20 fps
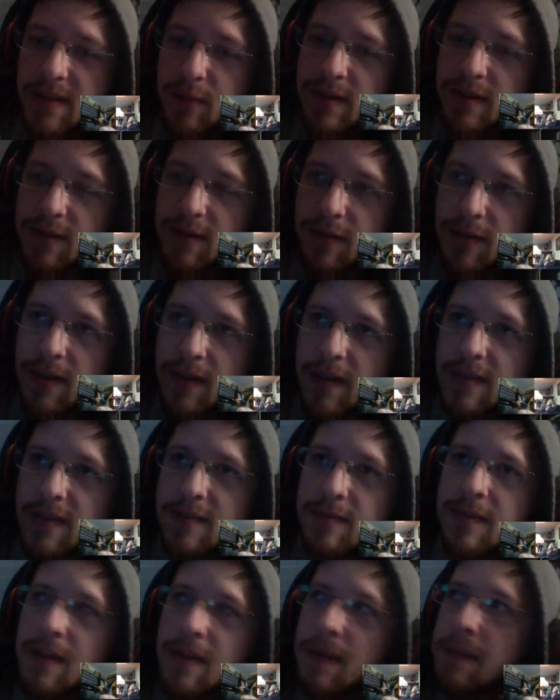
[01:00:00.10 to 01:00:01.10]
it for
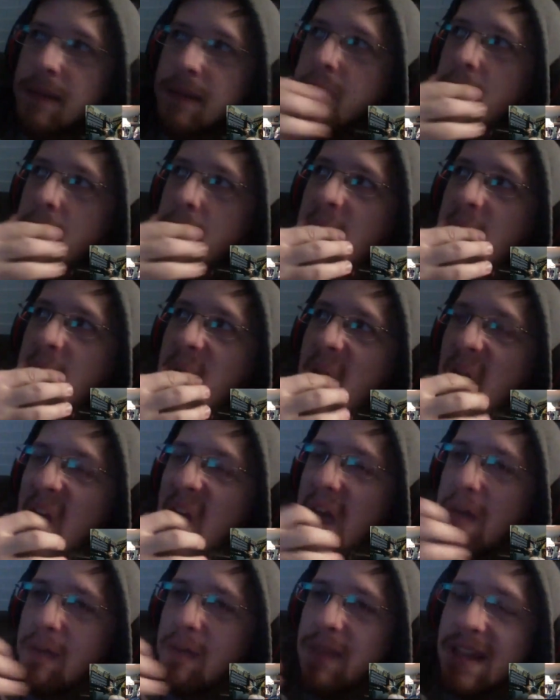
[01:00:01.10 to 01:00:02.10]
this.
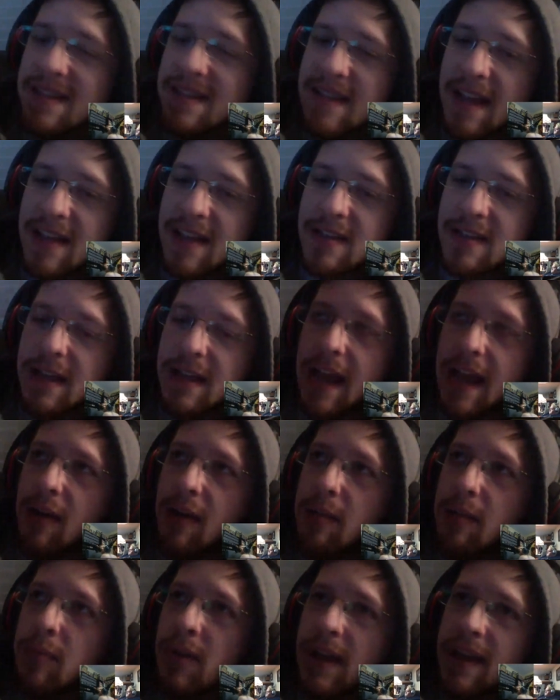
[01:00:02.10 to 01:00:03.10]
That's actually how
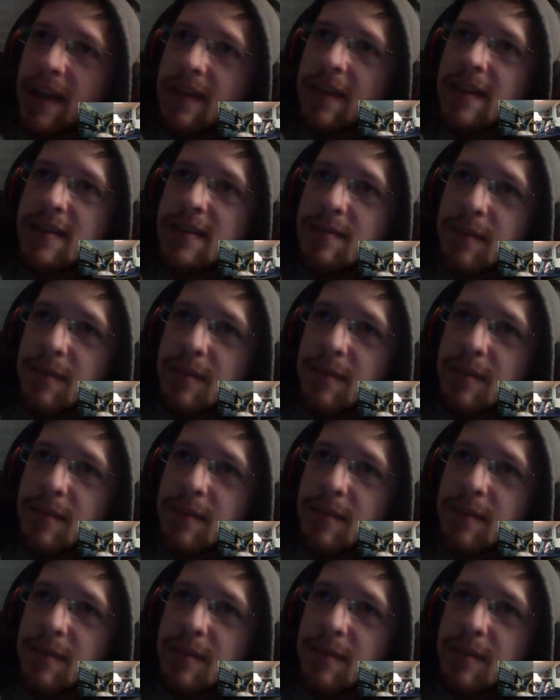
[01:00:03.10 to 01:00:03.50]
I'm playing this,